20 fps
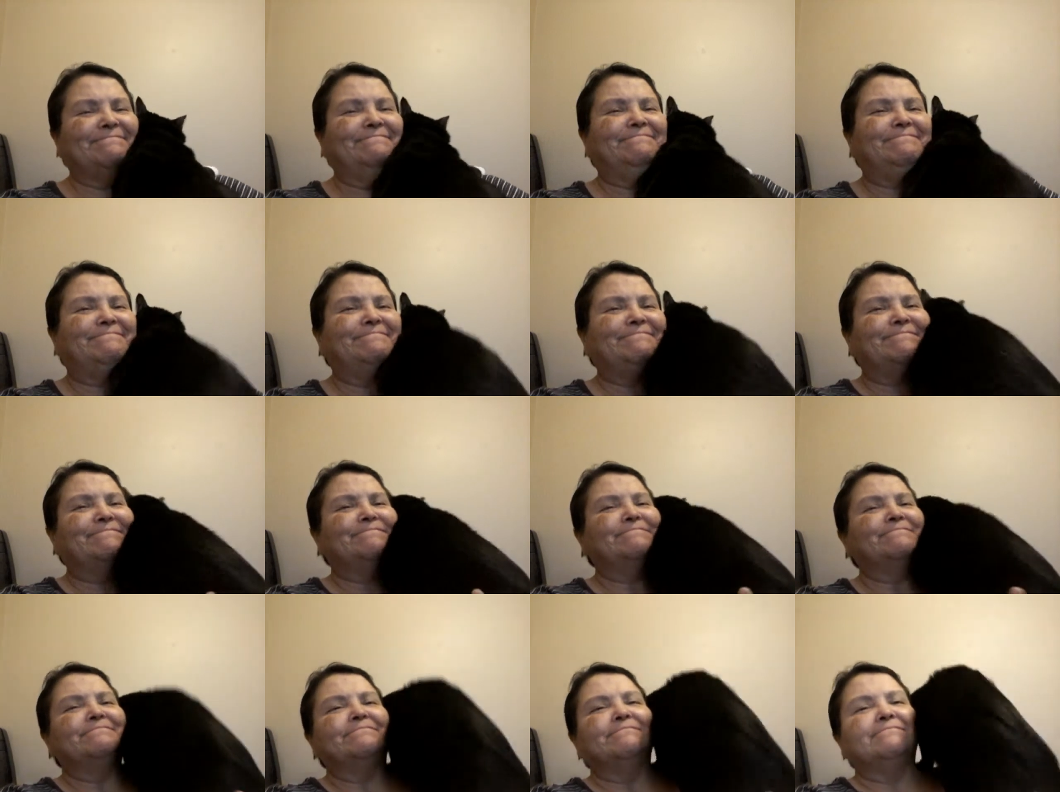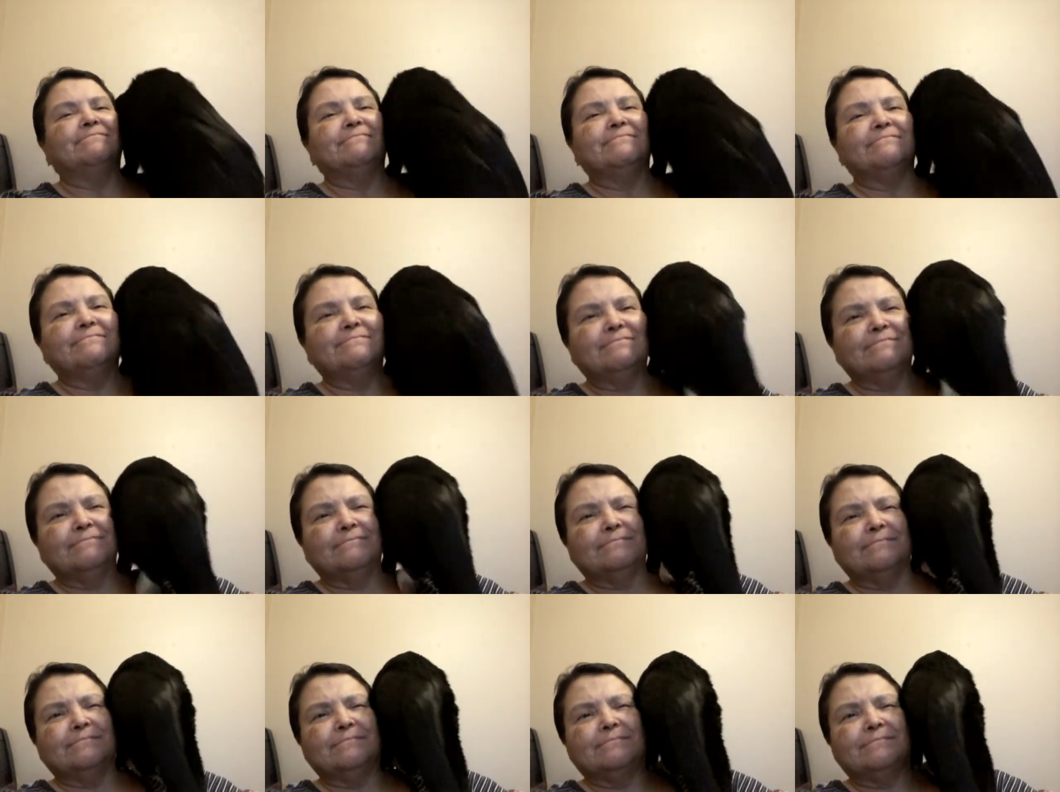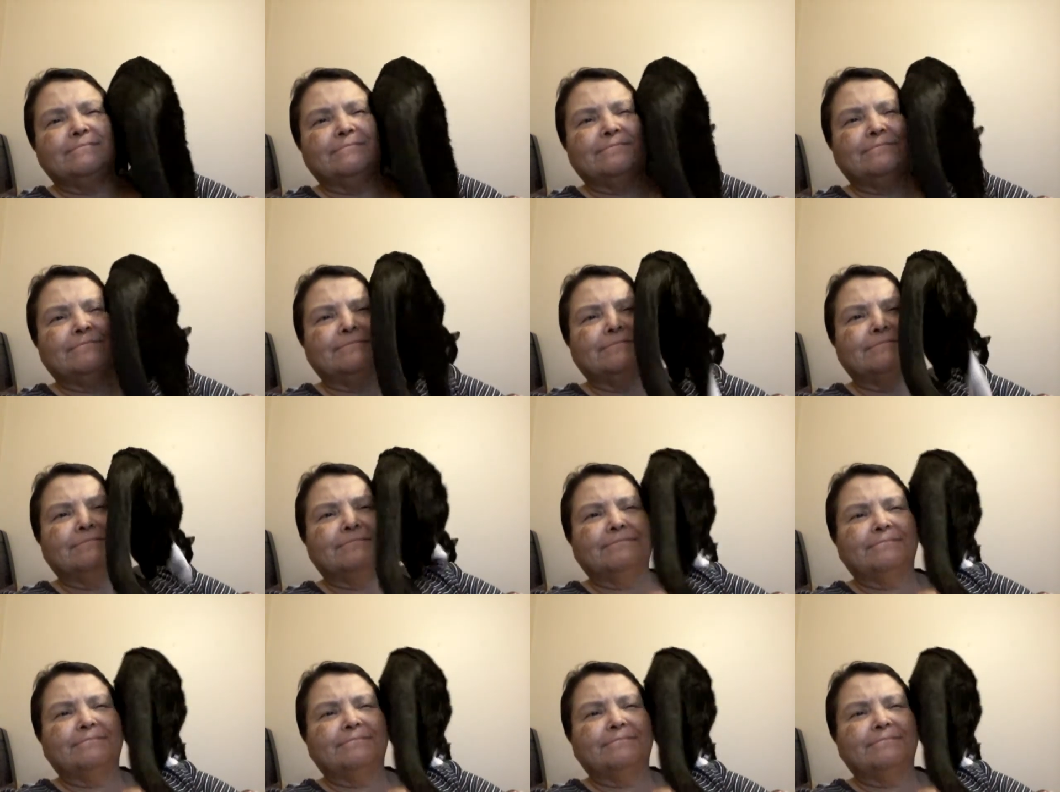[no speech]